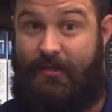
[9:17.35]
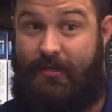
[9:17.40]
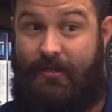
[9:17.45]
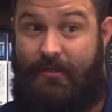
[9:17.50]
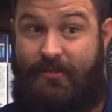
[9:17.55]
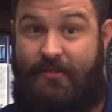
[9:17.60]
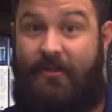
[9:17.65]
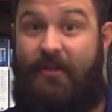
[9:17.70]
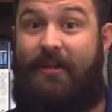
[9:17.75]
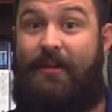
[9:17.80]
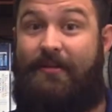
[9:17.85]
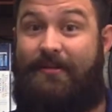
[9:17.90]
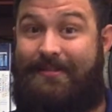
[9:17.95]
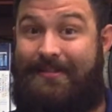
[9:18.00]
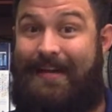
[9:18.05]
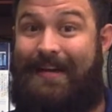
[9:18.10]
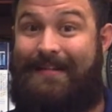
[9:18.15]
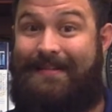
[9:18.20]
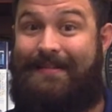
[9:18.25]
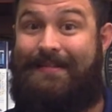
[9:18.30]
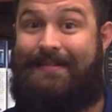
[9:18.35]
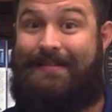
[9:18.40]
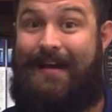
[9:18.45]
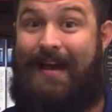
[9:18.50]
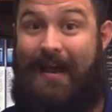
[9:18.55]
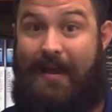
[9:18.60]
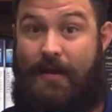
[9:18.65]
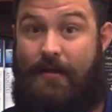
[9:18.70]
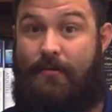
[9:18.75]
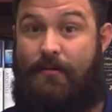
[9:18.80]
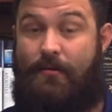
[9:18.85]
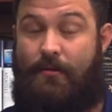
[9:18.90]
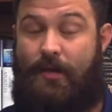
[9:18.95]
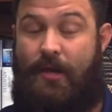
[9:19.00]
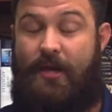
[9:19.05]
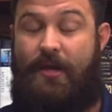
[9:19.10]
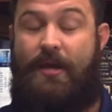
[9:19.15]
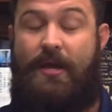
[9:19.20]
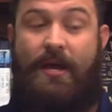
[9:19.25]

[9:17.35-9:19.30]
so that it was nice and tight. Okay,